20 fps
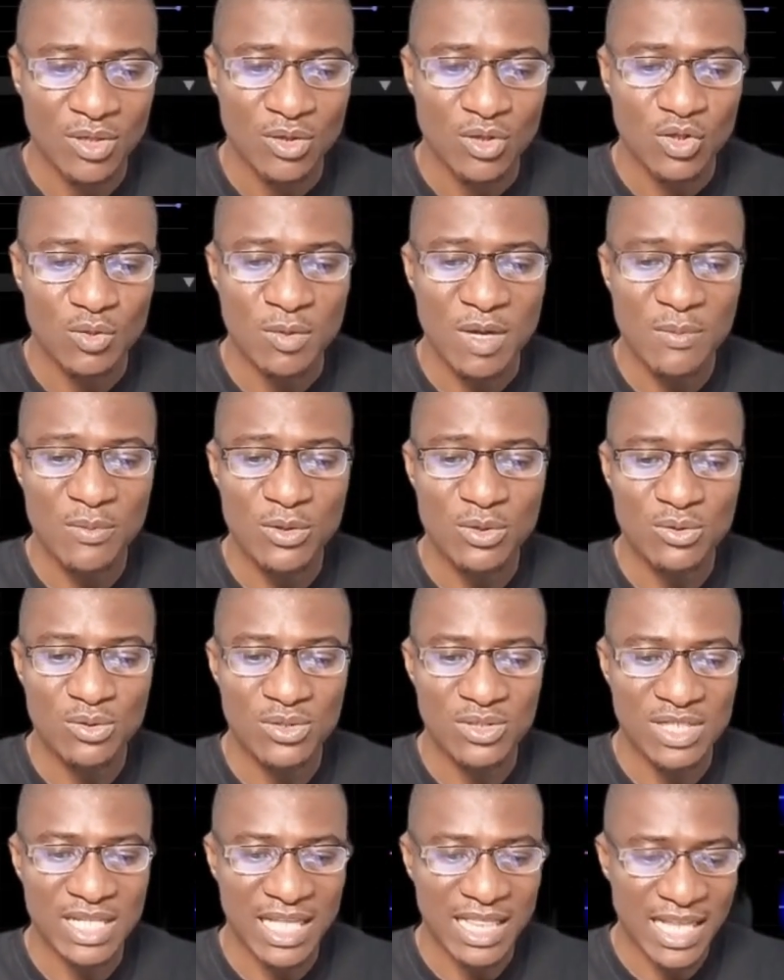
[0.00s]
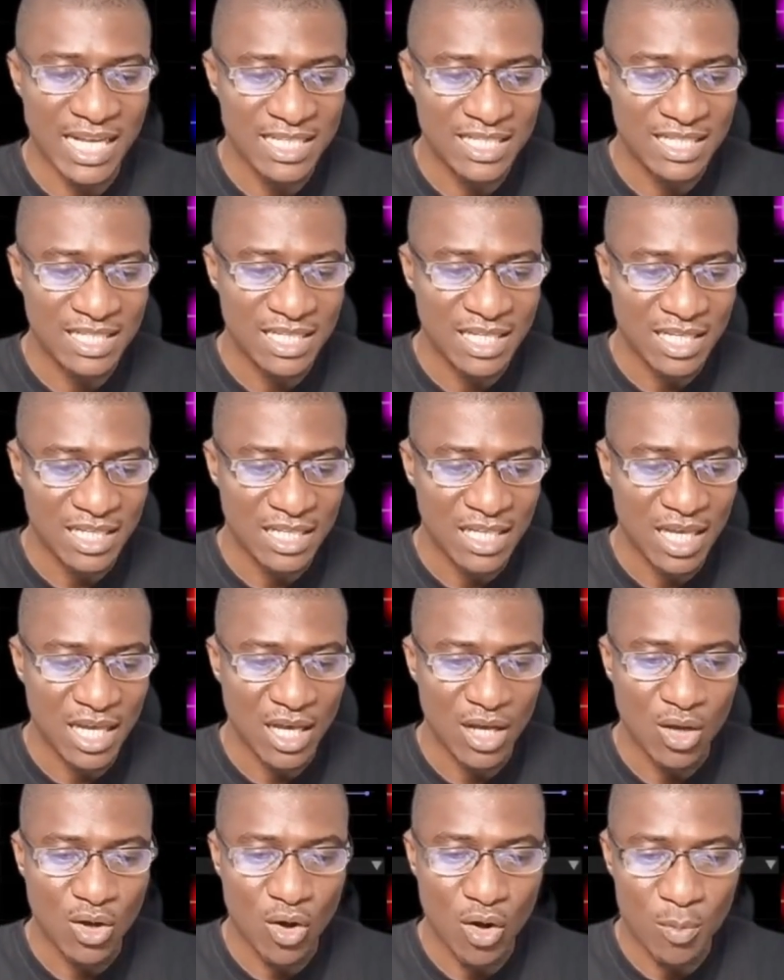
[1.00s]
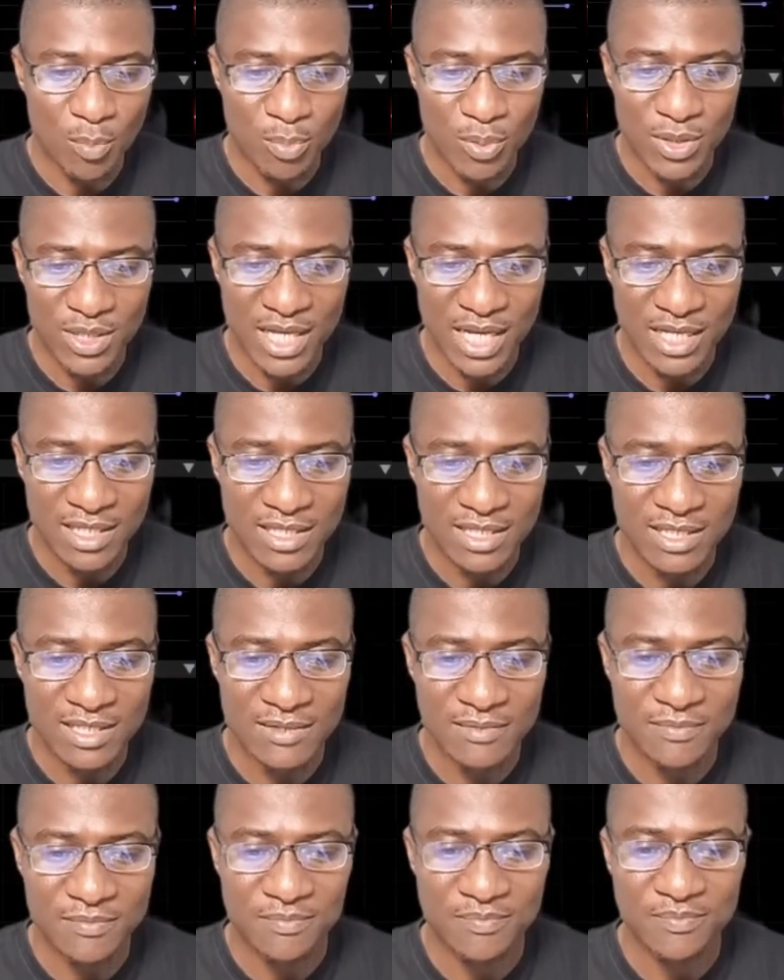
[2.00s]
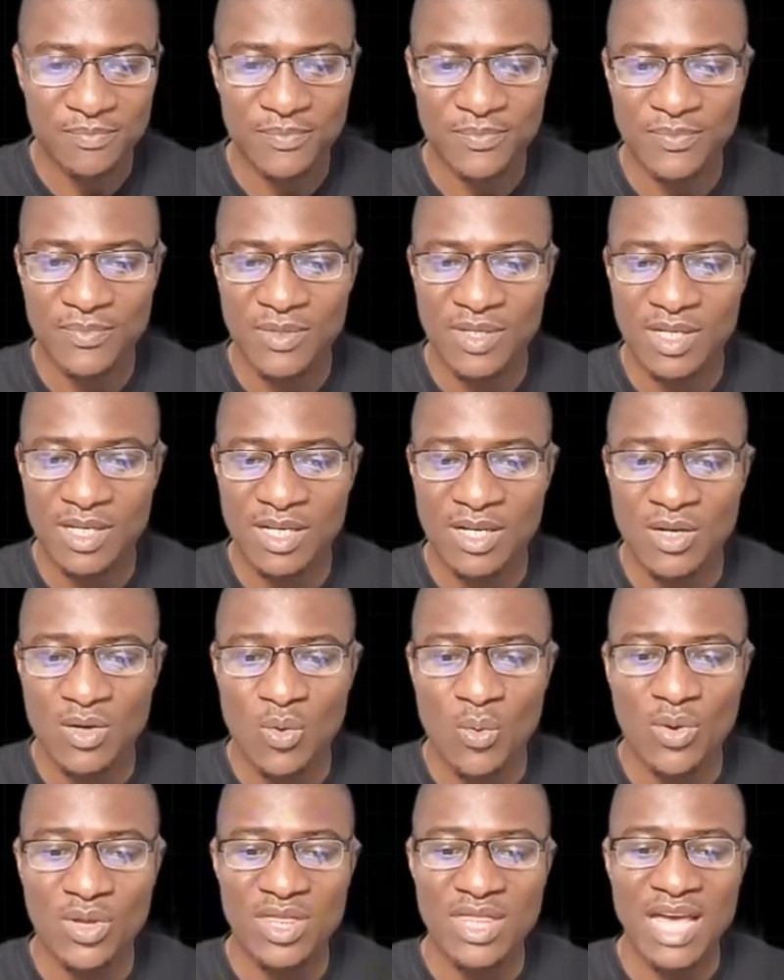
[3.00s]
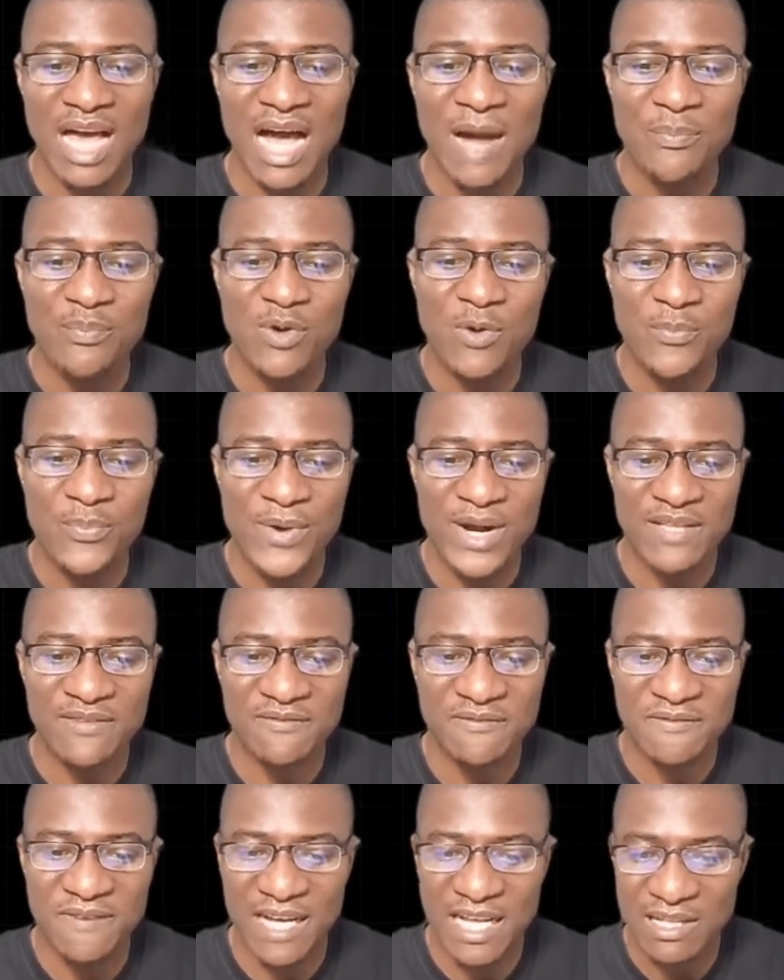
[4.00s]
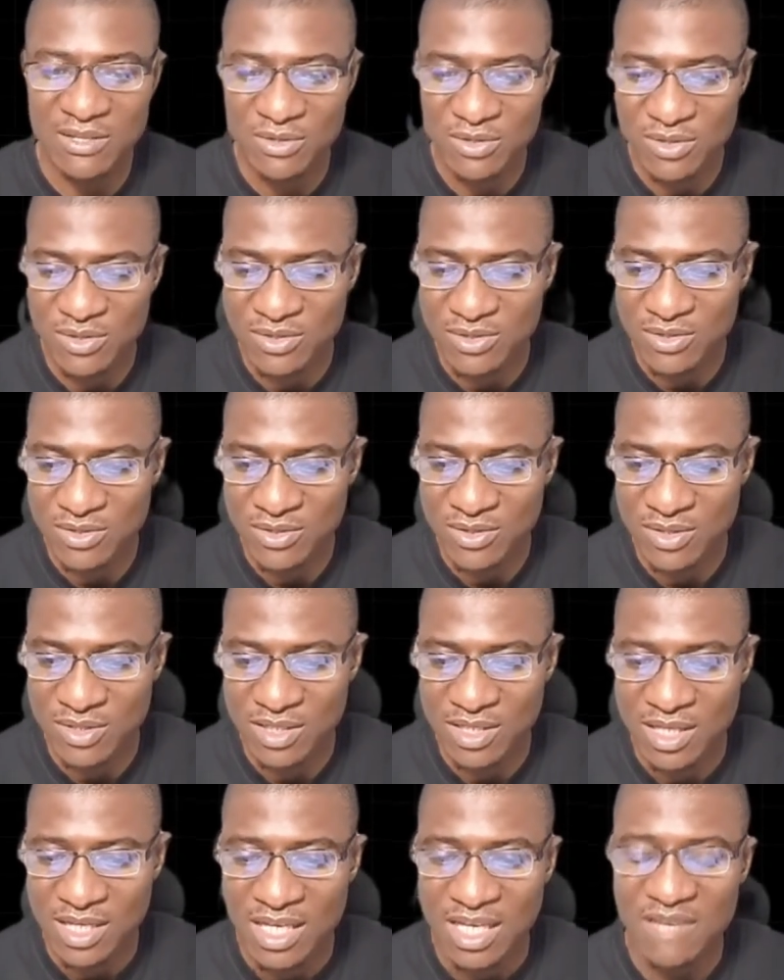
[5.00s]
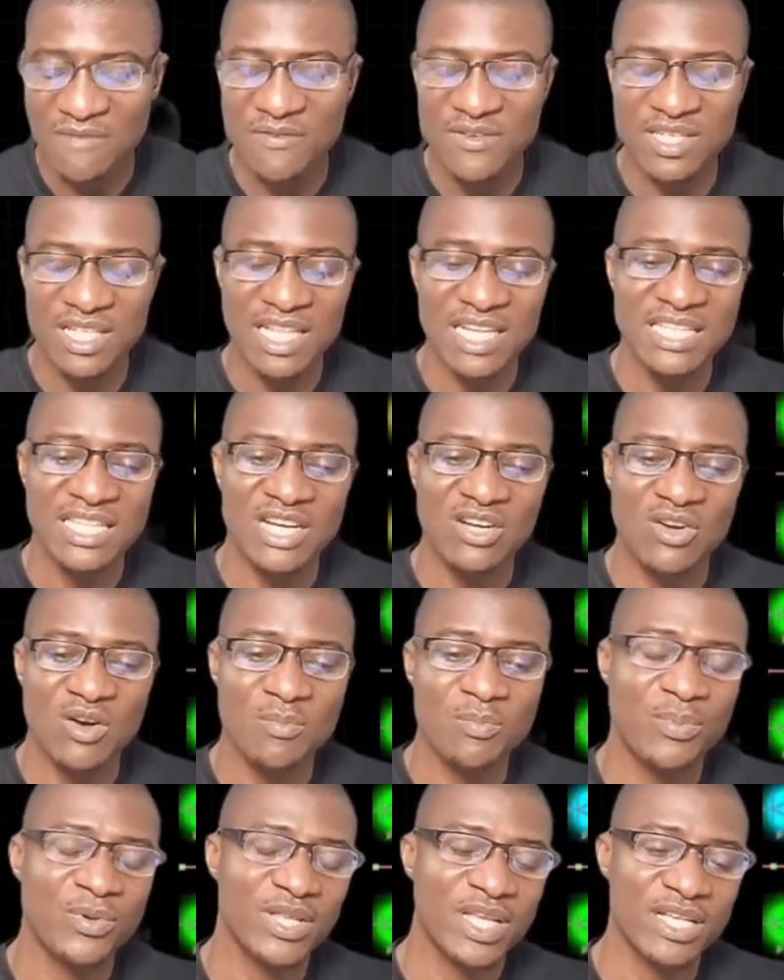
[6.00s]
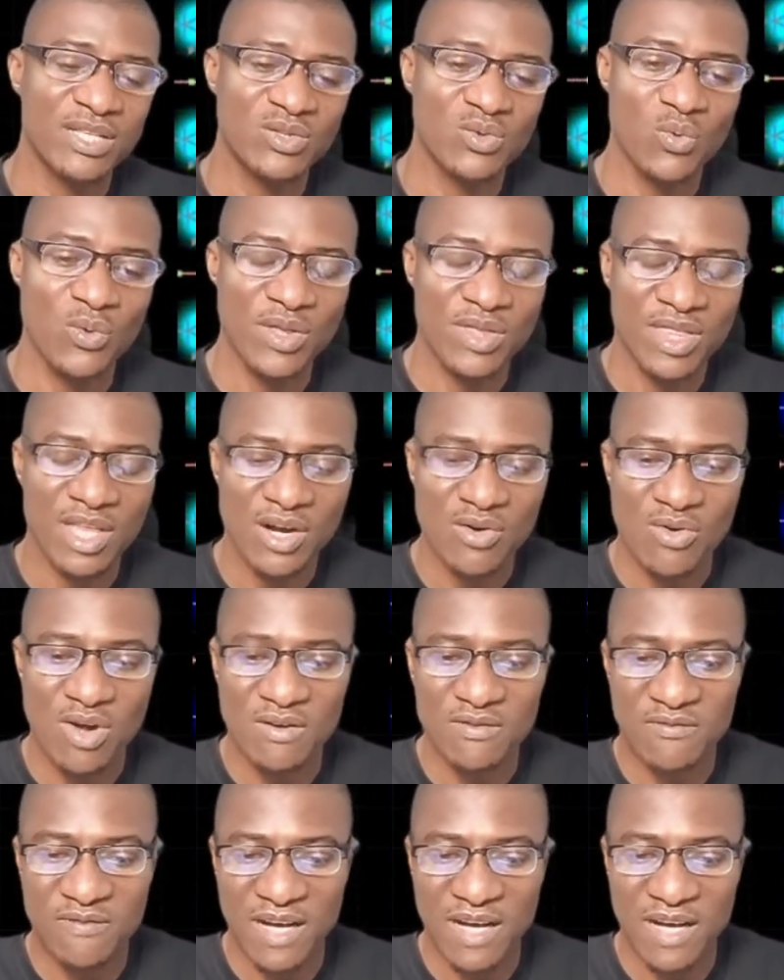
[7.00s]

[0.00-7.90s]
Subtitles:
the components with the appropriate values. If you select the components with the wrong